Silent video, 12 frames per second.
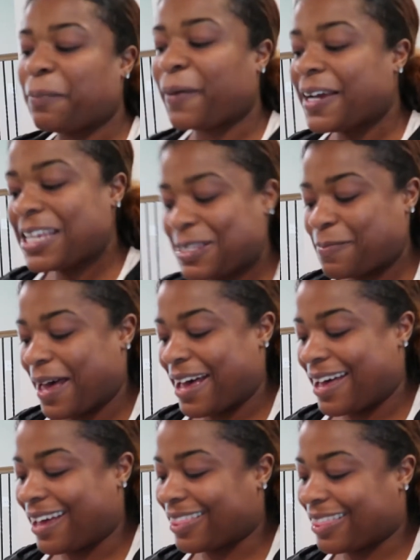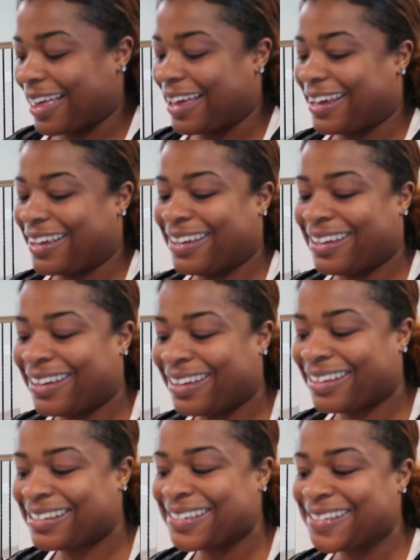brings back like
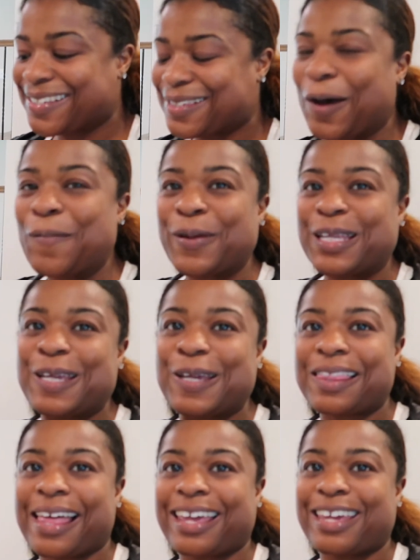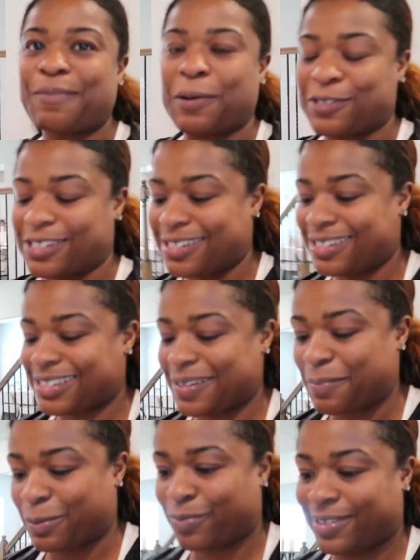so many like emotions
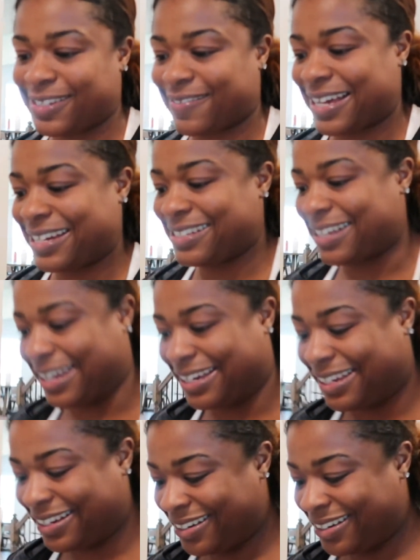and memories of that day.